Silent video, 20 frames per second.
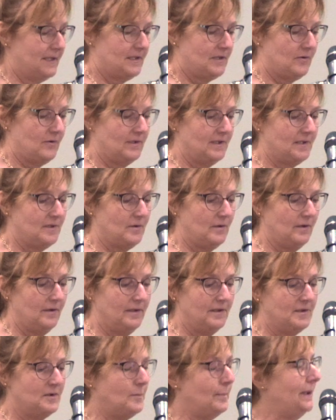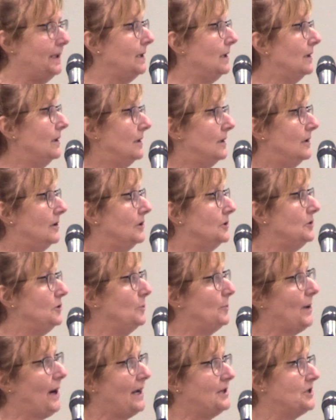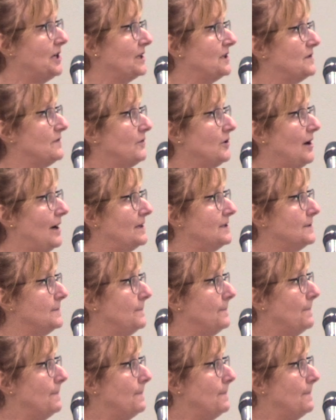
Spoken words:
So this will be a good new projects for us.